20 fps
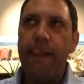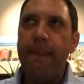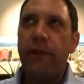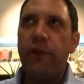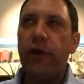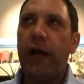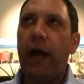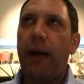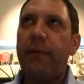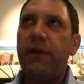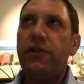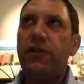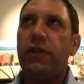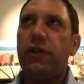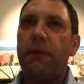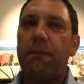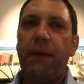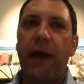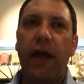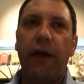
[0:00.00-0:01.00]
You come into
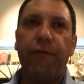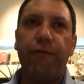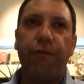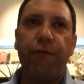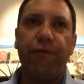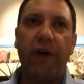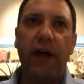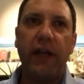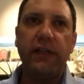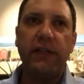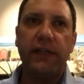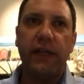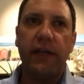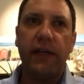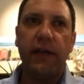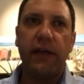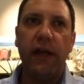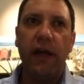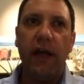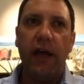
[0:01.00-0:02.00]
the bank for
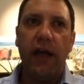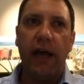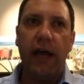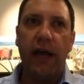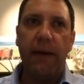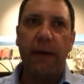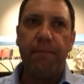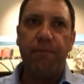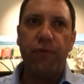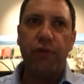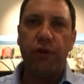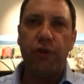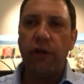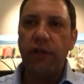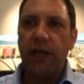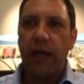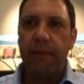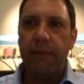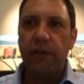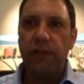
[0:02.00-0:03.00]
funding. You're
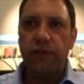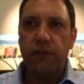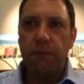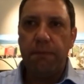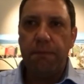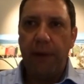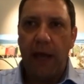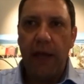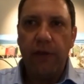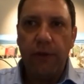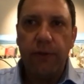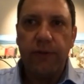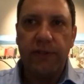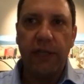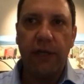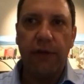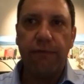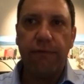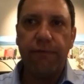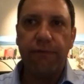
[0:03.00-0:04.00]
not coming to pay
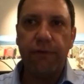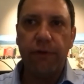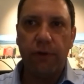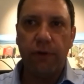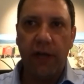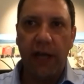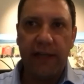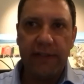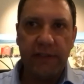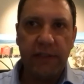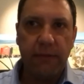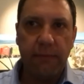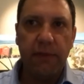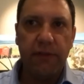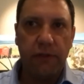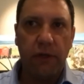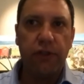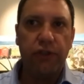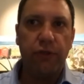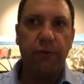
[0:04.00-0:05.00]
yourself. Your
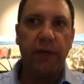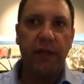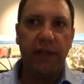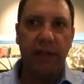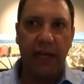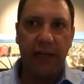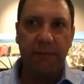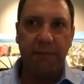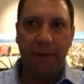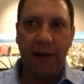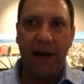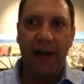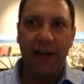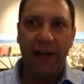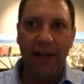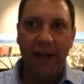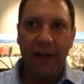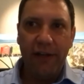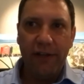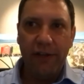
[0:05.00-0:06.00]
customers are doing that by,
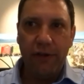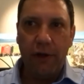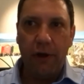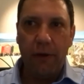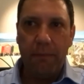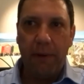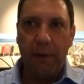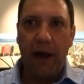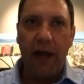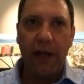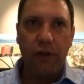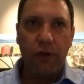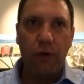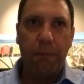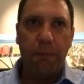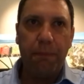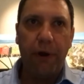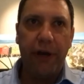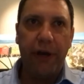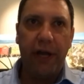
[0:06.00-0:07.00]
buying your
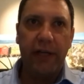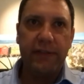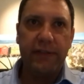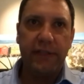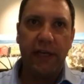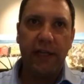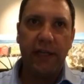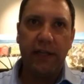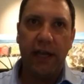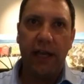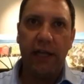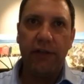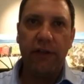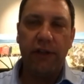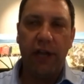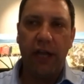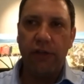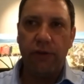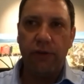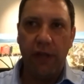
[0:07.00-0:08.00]
products. And at the end of
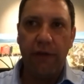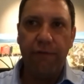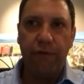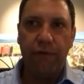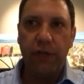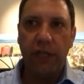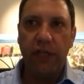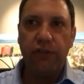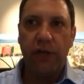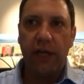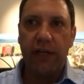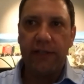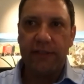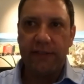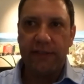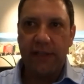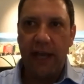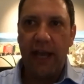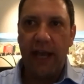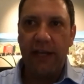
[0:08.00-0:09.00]
the day, you therefore need to
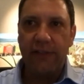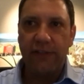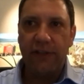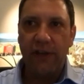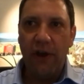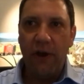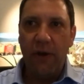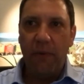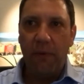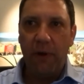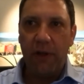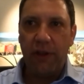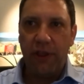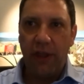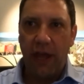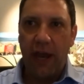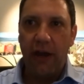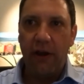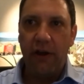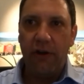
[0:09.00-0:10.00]
understand what
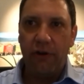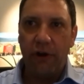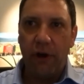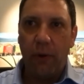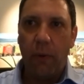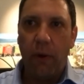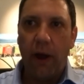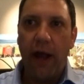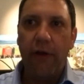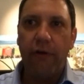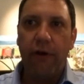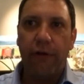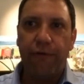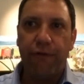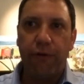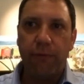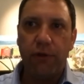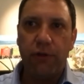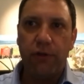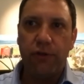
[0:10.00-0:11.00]
they're requiring
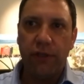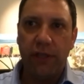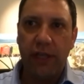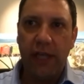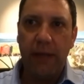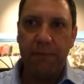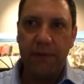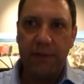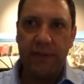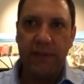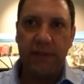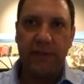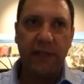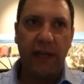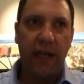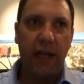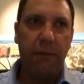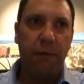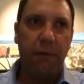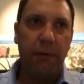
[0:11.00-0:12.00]
from you to keep a
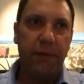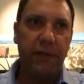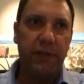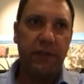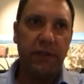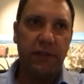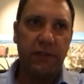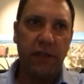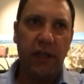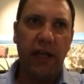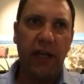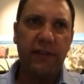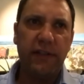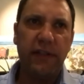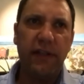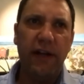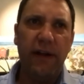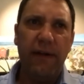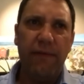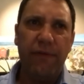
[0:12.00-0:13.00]
sustainable business. So
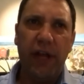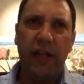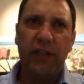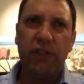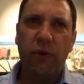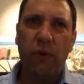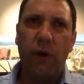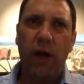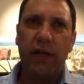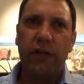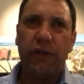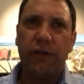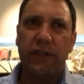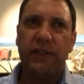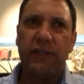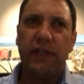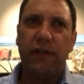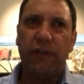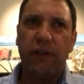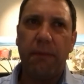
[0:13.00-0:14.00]
that's quite
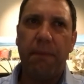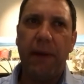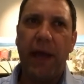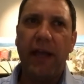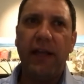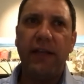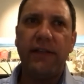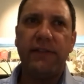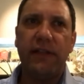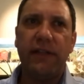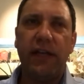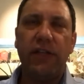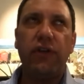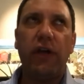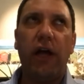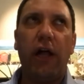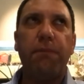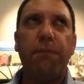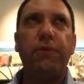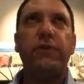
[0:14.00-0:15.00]
critical. The bank is there
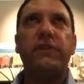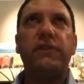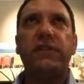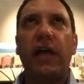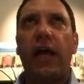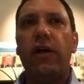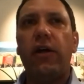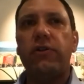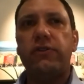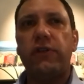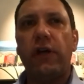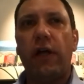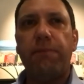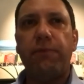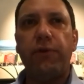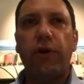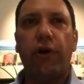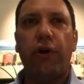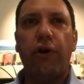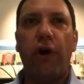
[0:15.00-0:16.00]
to help you scale, to help
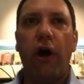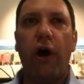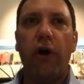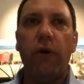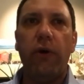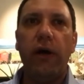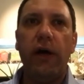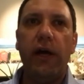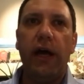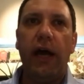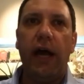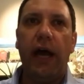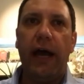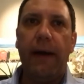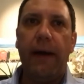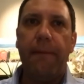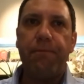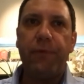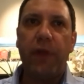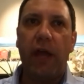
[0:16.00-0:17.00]
you grow.
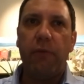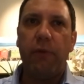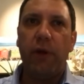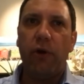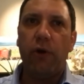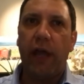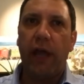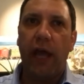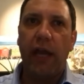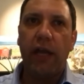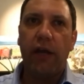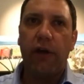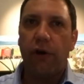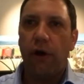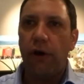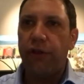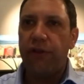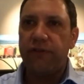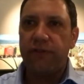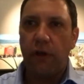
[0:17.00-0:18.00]
And when organic
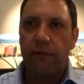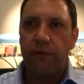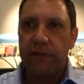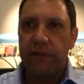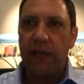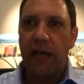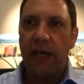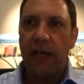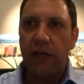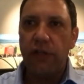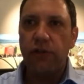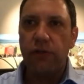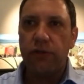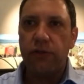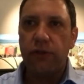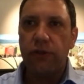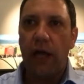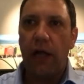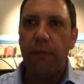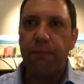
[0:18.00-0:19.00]
growth has overtaken you,
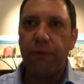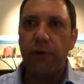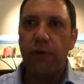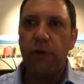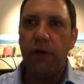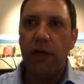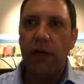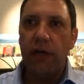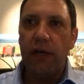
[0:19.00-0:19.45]
to help you